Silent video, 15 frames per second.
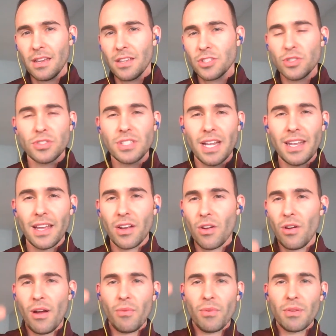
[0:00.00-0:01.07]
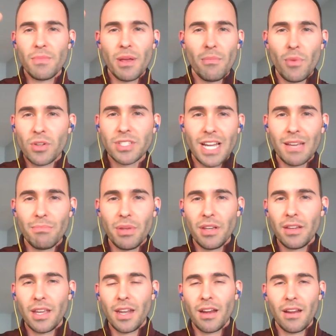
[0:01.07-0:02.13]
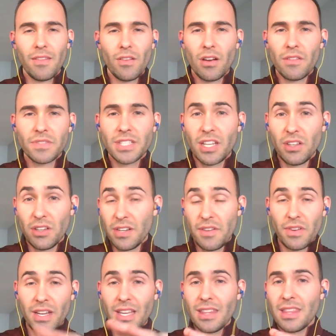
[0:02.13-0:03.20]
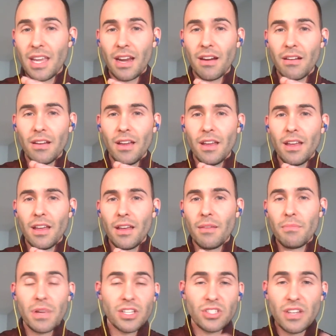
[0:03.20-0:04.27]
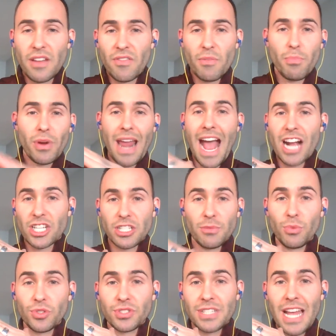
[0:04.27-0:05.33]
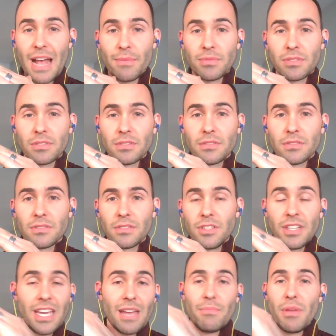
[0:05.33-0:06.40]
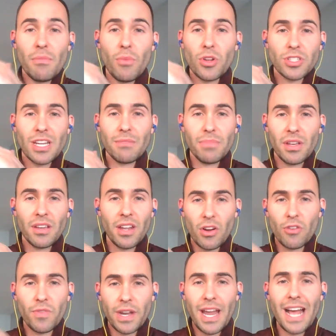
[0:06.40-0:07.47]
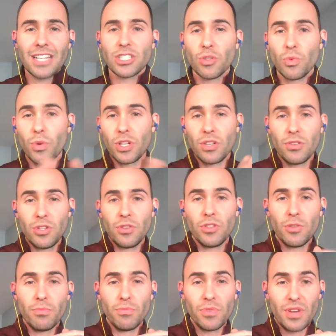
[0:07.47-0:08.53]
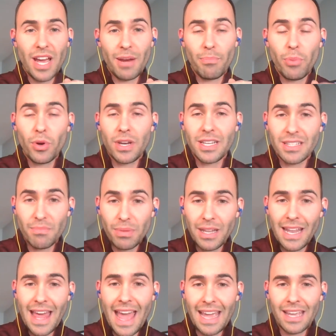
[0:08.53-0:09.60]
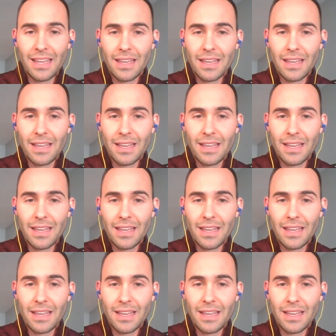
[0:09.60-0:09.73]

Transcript: So it's not like, oh, I want to be a multi-billionaire, and then all of a sudden you never get there because you never put actionable steps. You can't be a multi-billionaire overnight, so what do you do? You, you've got to put into play